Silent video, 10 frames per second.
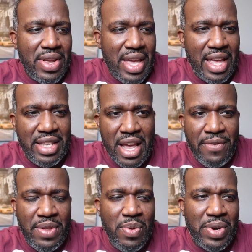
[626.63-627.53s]
It
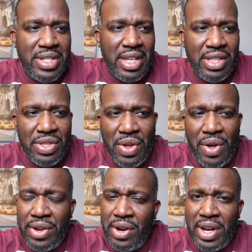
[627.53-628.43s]
definitely was a
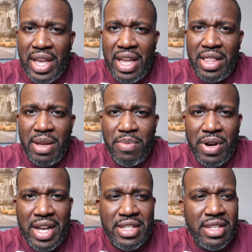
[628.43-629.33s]
longer healing
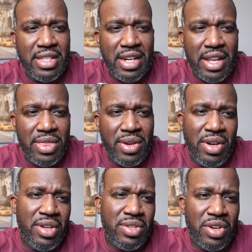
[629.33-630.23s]
process than I thought.
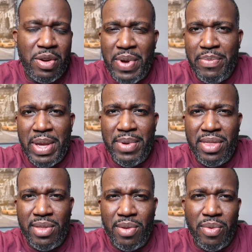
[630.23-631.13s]
You're talking about maybe
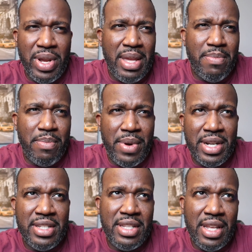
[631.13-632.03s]
3
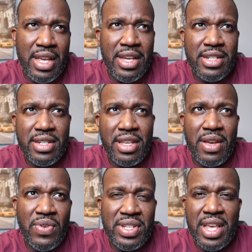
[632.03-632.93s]
months-ish,
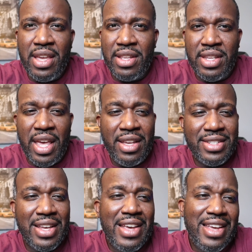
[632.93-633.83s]
give or take, it
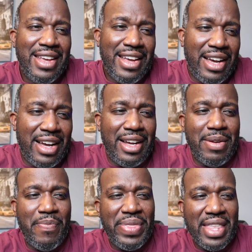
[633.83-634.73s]
takes.
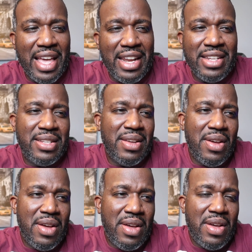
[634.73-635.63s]
And
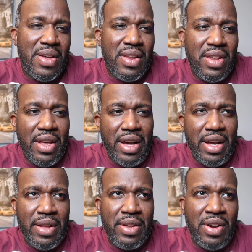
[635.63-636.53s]

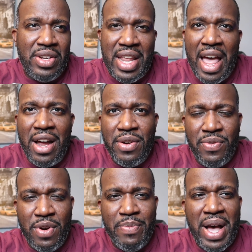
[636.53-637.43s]
you're down
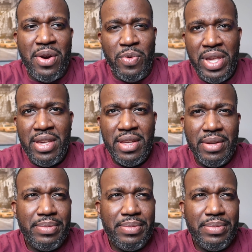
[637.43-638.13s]
for about a week.